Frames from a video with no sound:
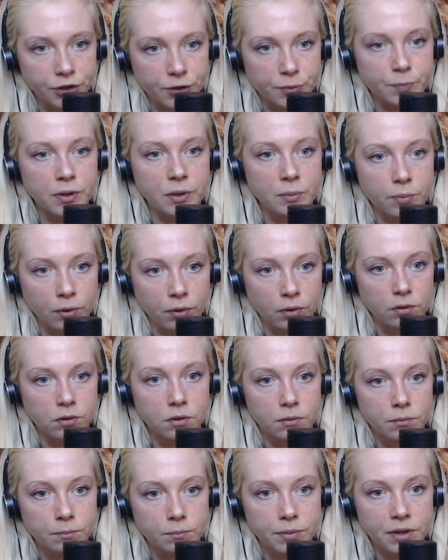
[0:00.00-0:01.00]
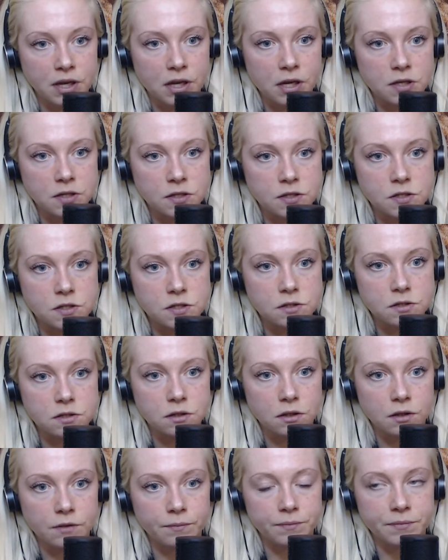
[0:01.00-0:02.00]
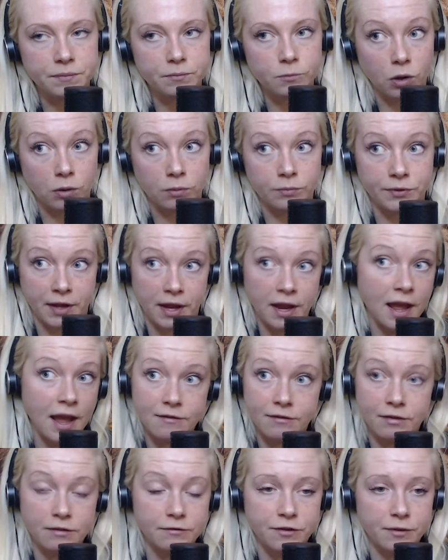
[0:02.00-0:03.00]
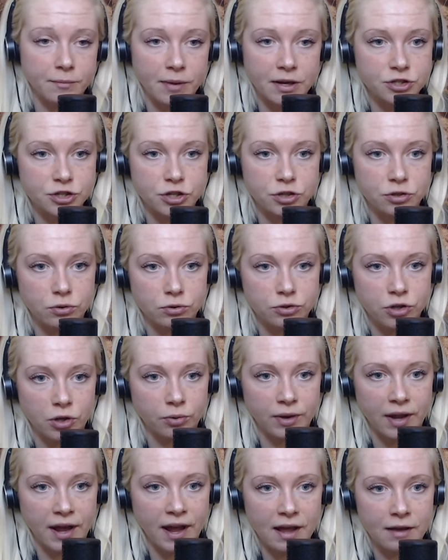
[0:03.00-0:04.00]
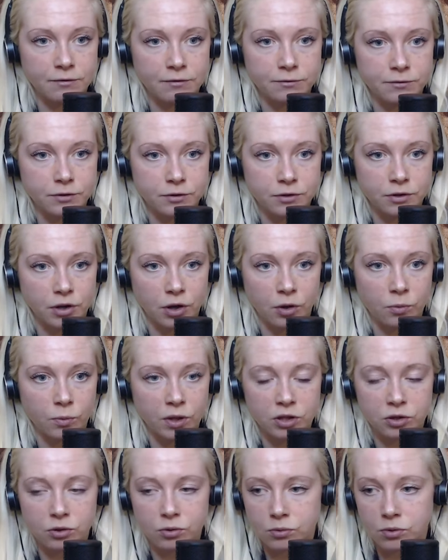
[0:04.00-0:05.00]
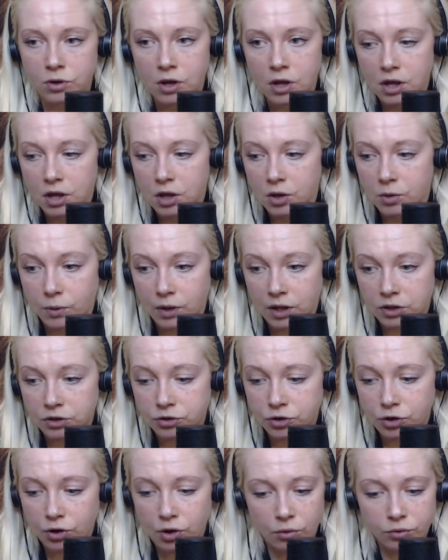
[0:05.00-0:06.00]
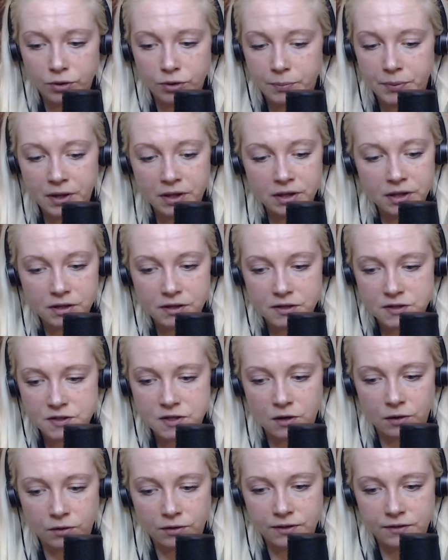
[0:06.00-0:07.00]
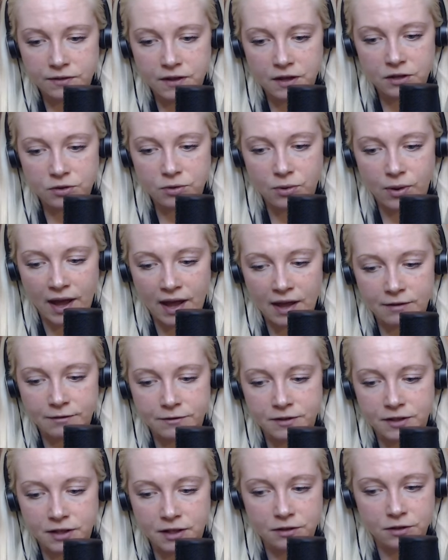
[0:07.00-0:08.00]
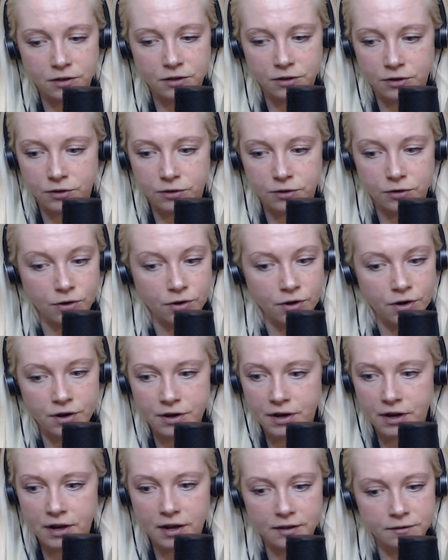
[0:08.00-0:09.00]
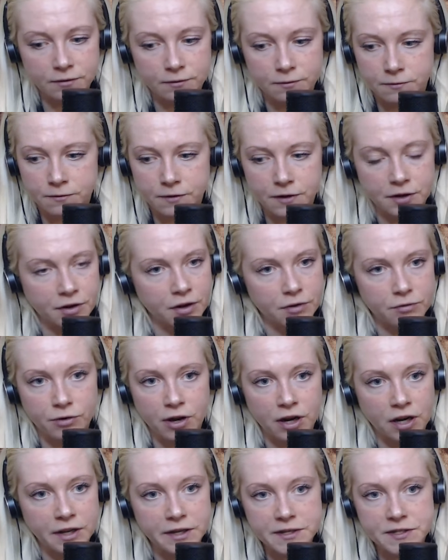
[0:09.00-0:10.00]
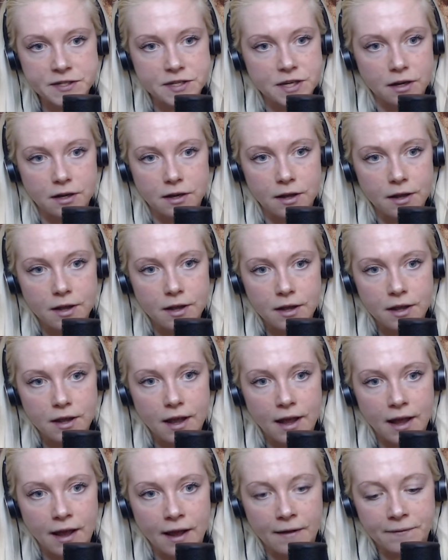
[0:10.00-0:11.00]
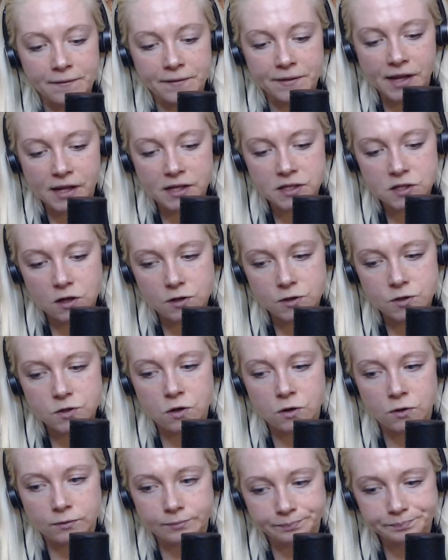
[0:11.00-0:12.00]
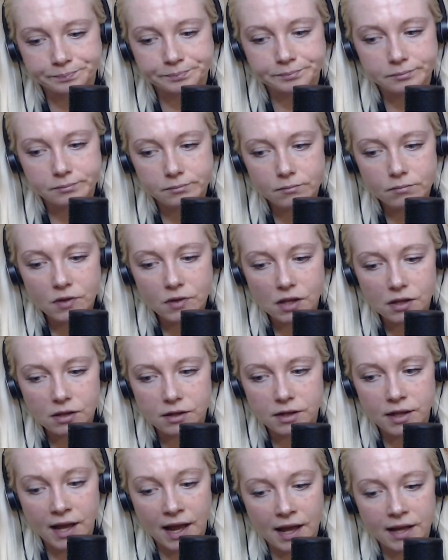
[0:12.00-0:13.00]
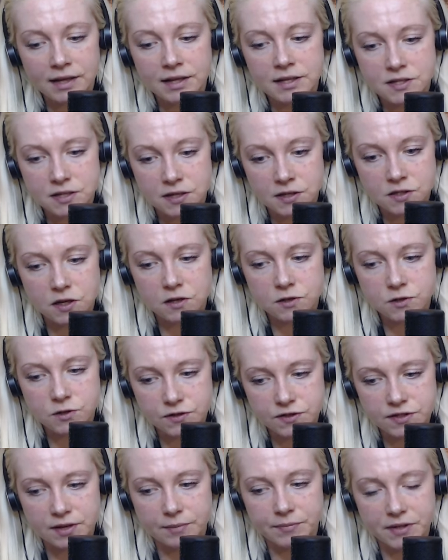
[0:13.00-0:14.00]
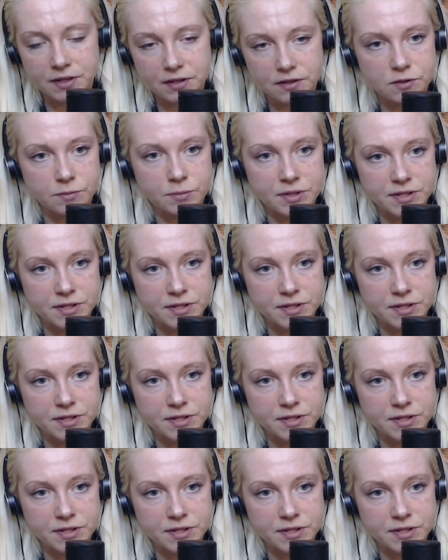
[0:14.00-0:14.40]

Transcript: to other people because well they have information you don't have you know when you when your own opinion is the only thing you have then you're not very realistic and that's also yeah it's it's also something